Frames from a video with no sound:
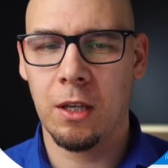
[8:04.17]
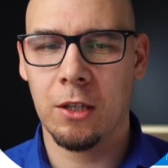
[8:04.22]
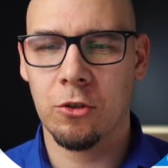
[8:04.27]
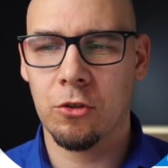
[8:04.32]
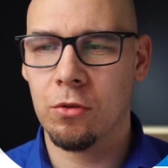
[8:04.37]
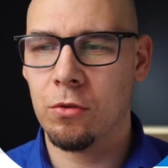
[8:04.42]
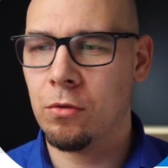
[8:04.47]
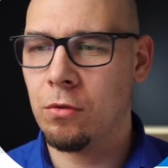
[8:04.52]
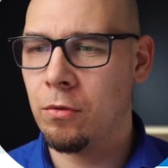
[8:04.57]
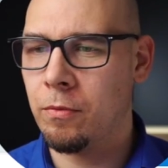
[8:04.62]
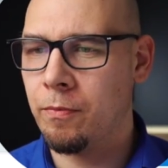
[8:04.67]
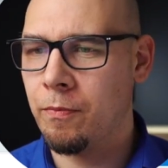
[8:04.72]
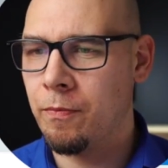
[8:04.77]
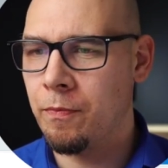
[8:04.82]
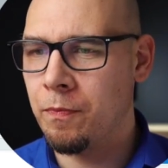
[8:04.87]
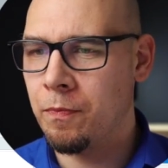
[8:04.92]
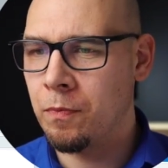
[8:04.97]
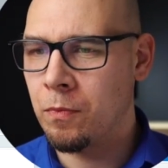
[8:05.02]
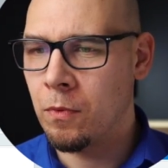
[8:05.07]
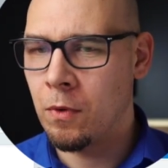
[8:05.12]
That should do.
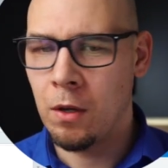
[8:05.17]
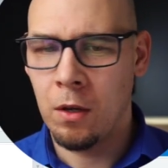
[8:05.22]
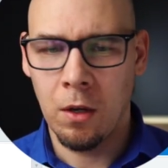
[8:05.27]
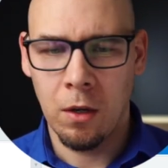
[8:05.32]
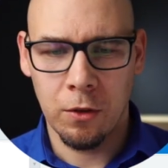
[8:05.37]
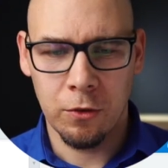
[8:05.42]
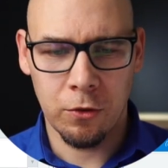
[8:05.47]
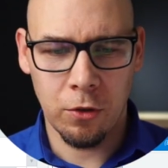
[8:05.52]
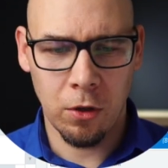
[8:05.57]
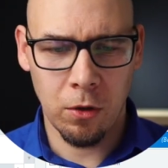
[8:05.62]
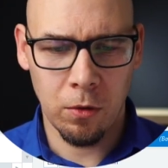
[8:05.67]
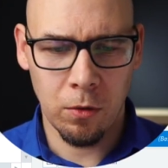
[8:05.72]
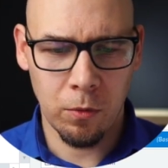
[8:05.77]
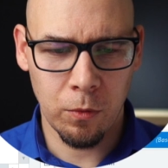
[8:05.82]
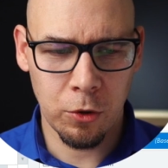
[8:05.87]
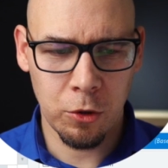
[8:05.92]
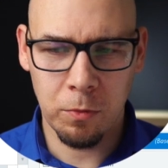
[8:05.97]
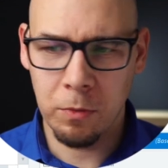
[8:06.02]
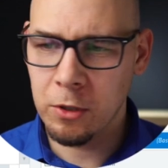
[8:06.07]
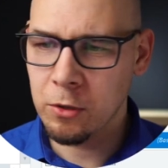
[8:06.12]
So,
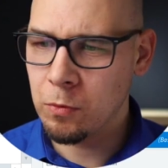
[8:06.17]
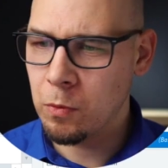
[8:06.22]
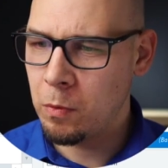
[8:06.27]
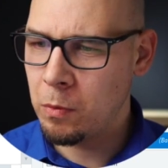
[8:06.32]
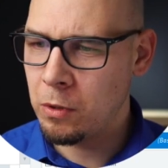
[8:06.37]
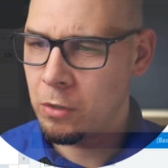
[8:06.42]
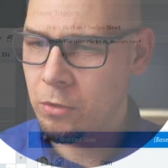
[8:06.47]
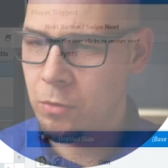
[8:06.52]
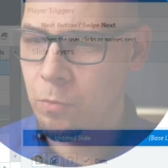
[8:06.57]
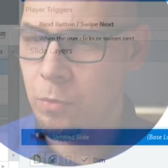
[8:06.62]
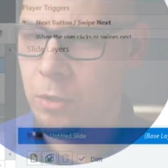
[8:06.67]
which means